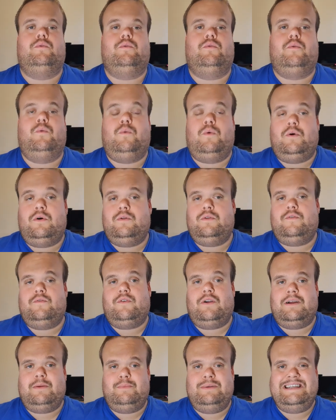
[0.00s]
the world of
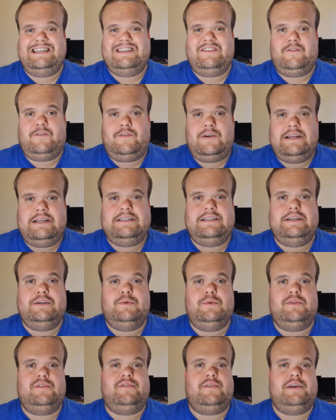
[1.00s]
rugby is facing
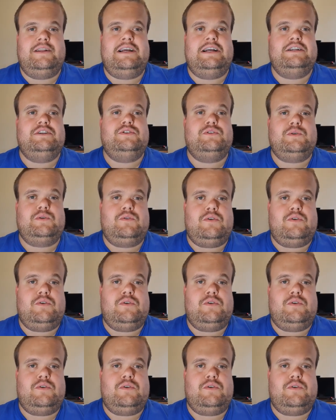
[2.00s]
with financial